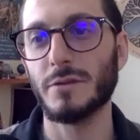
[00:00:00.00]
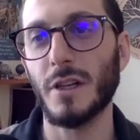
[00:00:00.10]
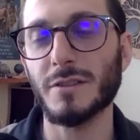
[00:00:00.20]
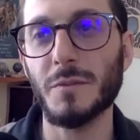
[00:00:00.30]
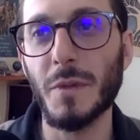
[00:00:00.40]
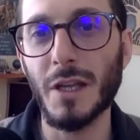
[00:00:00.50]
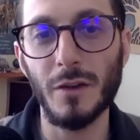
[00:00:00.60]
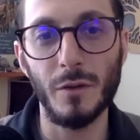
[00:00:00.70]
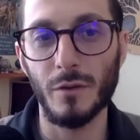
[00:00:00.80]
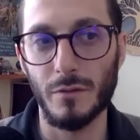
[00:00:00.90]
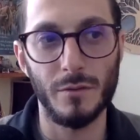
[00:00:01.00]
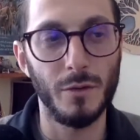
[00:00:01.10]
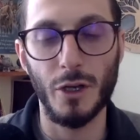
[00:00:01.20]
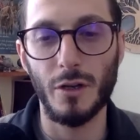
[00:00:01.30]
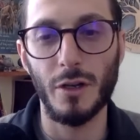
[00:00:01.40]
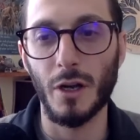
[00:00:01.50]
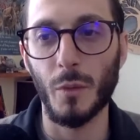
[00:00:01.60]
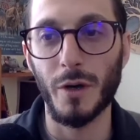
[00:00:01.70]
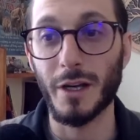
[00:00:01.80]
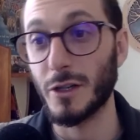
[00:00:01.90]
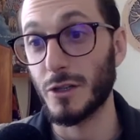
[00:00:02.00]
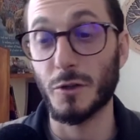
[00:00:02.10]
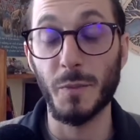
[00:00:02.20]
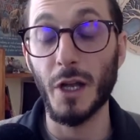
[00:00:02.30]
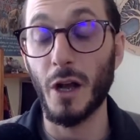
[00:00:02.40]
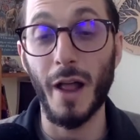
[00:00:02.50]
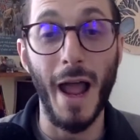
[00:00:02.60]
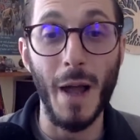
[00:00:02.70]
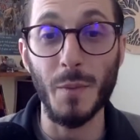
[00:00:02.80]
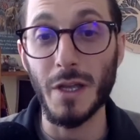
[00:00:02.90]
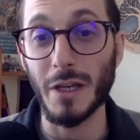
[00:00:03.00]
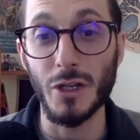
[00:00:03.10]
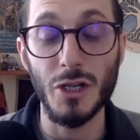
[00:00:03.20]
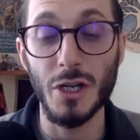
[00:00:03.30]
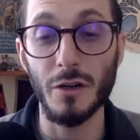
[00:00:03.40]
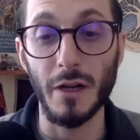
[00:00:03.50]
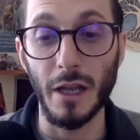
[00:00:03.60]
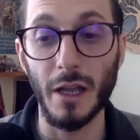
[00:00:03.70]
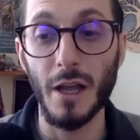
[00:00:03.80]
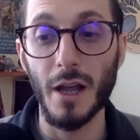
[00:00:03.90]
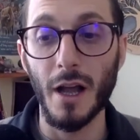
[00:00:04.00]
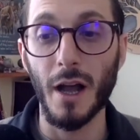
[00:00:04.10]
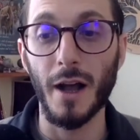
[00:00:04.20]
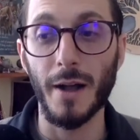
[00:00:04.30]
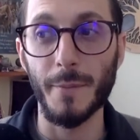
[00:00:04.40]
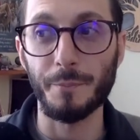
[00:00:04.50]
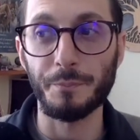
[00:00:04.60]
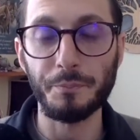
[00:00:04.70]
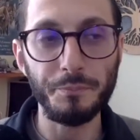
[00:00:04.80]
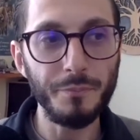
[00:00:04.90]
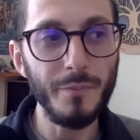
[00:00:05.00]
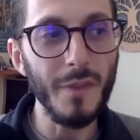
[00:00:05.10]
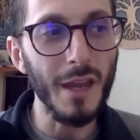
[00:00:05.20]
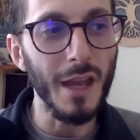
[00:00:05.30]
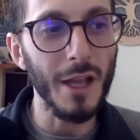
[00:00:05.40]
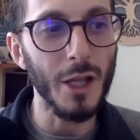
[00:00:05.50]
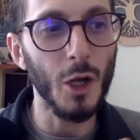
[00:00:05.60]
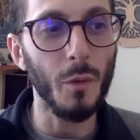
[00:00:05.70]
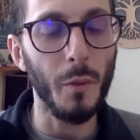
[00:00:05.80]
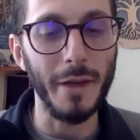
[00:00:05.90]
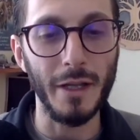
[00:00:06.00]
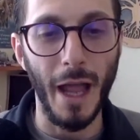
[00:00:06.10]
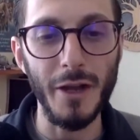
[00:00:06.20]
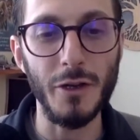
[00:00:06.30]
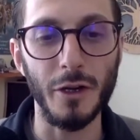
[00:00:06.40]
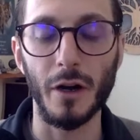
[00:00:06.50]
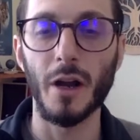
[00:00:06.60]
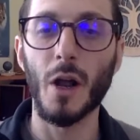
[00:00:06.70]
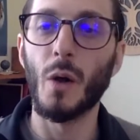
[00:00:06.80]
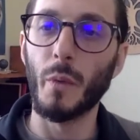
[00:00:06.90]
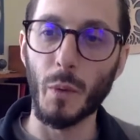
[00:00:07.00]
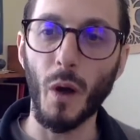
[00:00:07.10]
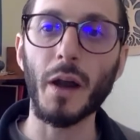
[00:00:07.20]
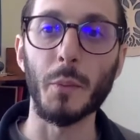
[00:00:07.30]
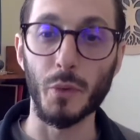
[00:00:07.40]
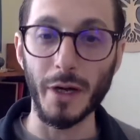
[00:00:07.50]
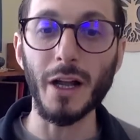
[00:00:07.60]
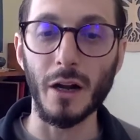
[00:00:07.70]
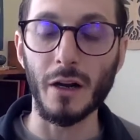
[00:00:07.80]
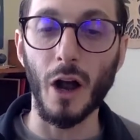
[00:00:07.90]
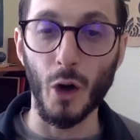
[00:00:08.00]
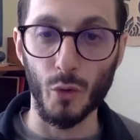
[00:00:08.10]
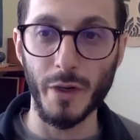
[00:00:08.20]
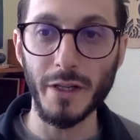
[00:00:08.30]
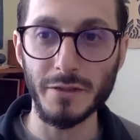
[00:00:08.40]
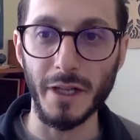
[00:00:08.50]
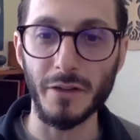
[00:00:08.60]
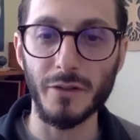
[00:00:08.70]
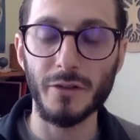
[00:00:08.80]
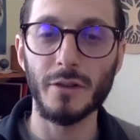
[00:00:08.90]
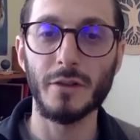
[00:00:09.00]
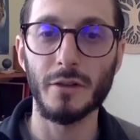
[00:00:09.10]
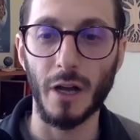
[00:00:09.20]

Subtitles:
doesn't mean we're going to just be all happy and cheery. um, when we enter, we want to bring our realness